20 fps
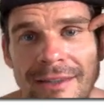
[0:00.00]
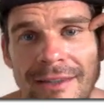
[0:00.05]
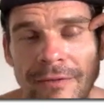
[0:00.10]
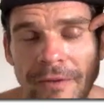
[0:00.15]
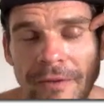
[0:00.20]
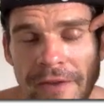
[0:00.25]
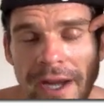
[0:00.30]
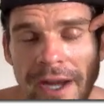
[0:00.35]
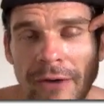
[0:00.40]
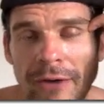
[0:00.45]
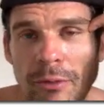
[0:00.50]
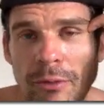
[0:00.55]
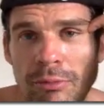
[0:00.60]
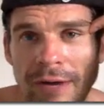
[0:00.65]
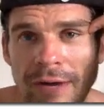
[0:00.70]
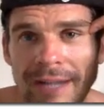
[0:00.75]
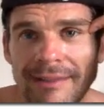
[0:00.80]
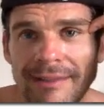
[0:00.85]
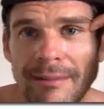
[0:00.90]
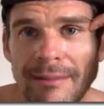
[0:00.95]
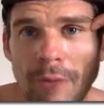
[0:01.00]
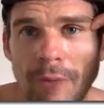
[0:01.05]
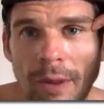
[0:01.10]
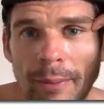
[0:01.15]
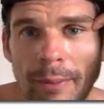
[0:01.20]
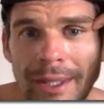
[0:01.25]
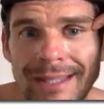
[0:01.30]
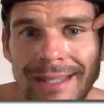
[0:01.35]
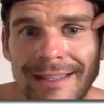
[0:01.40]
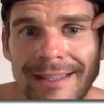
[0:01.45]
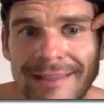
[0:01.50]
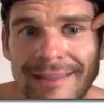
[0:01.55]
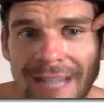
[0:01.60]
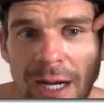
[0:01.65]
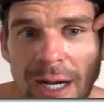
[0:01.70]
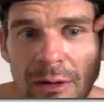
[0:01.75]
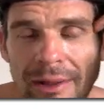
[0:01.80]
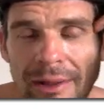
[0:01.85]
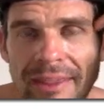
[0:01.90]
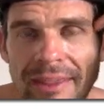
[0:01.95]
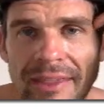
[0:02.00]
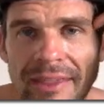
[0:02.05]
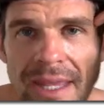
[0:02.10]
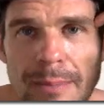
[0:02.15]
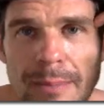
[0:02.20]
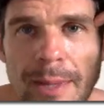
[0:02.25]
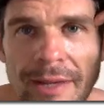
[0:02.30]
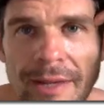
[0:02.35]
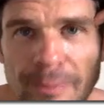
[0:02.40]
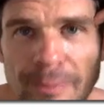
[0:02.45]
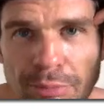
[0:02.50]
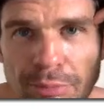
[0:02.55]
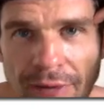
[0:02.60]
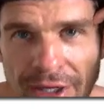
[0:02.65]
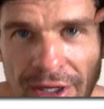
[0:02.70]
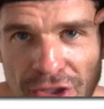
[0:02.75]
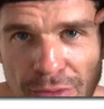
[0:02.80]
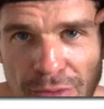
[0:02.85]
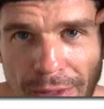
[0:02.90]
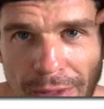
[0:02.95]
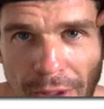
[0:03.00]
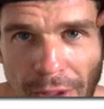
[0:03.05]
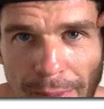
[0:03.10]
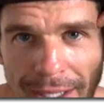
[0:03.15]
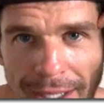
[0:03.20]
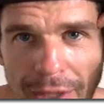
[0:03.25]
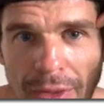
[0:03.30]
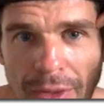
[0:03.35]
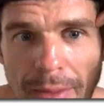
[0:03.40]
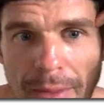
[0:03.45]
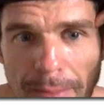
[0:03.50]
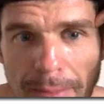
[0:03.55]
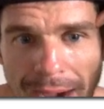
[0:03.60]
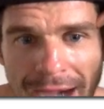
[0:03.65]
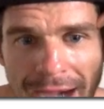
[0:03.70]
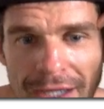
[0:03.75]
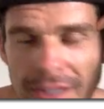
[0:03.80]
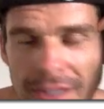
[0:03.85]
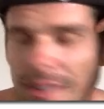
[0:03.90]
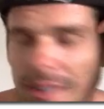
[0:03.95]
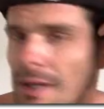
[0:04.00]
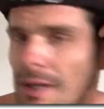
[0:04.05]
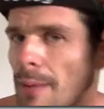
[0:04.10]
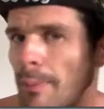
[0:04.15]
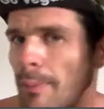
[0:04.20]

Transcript: The fifty-eight hundred brakes, in my opinion, is currently the best brake Shimano make on the market.